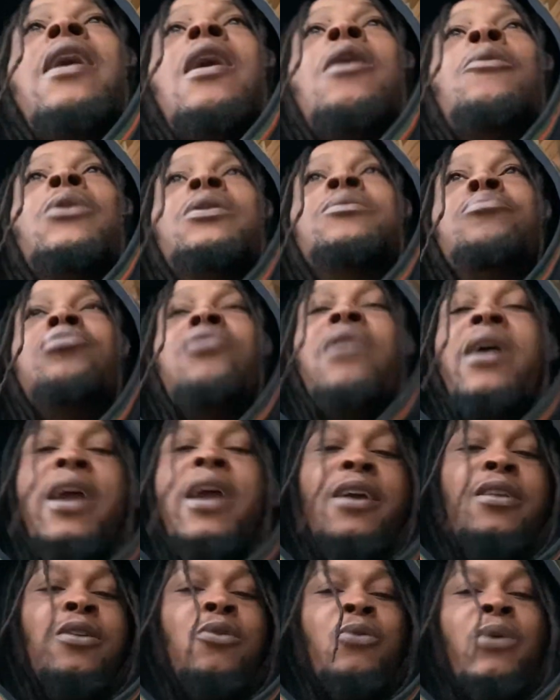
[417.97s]
I wasn't
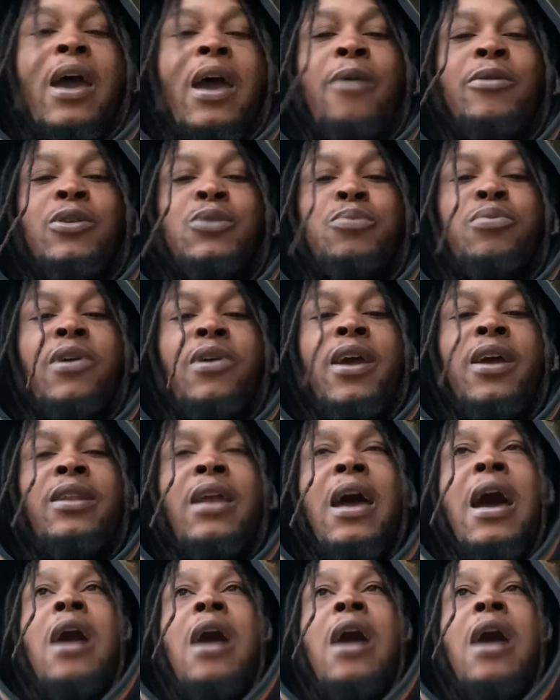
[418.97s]
praying the way I was praying now.